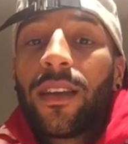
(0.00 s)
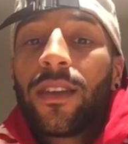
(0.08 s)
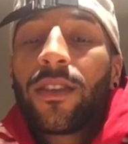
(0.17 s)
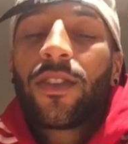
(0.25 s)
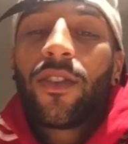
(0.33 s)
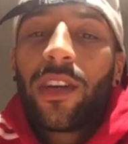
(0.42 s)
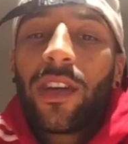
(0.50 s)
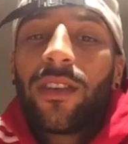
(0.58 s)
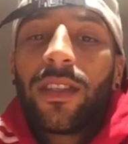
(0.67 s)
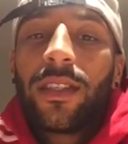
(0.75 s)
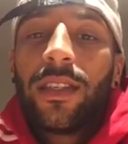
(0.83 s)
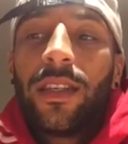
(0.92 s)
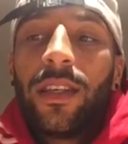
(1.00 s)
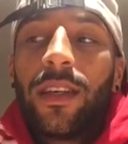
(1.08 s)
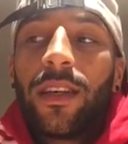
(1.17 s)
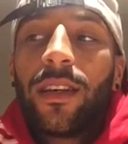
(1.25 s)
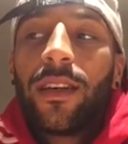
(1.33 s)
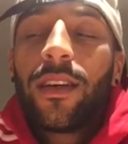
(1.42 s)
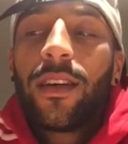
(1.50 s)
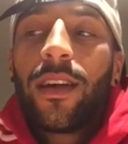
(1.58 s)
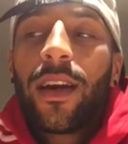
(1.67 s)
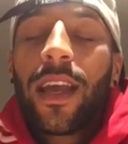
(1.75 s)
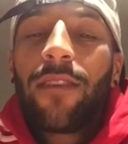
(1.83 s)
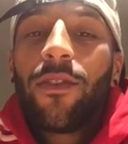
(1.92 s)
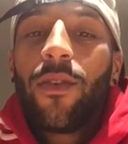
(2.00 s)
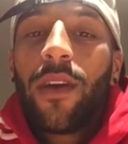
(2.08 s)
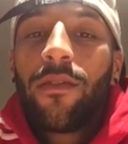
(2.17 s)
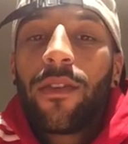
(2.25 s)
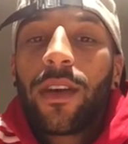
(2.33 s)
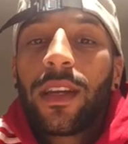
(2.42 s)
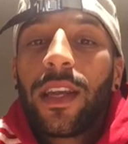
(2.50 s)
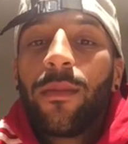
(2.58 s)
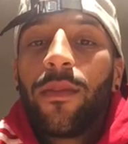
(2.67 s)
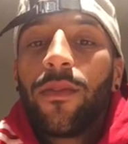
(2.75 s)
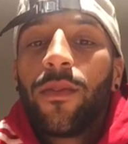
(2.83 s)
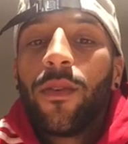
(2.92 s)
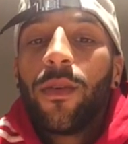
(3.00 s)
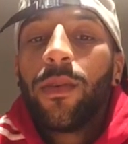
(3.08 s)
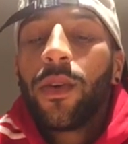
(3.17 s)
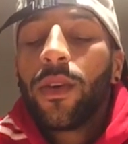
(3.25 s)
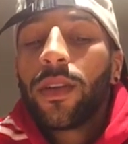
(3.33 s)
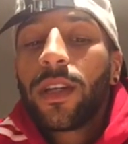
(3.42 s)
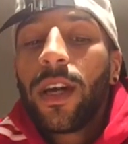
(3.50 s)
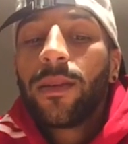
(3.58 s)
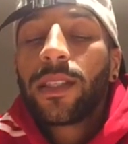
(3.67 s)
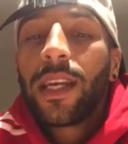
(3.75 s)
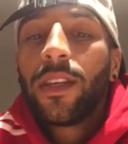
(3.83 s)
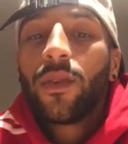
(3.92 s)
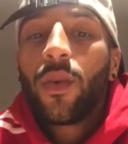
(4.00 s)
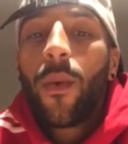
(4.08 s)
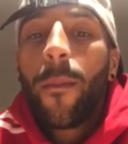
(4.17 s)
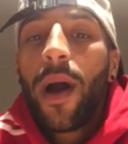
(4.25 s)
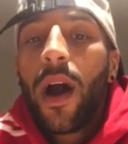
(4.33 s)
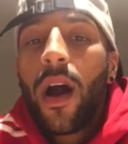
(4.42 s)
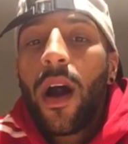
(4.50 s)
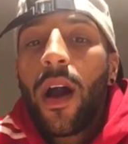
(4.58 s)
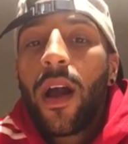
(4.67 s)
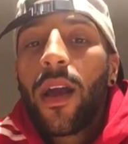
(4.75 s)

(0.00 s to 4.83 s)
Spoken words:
Sorry, Chrissy, I gave you everything a day before and put you on a time schedule, but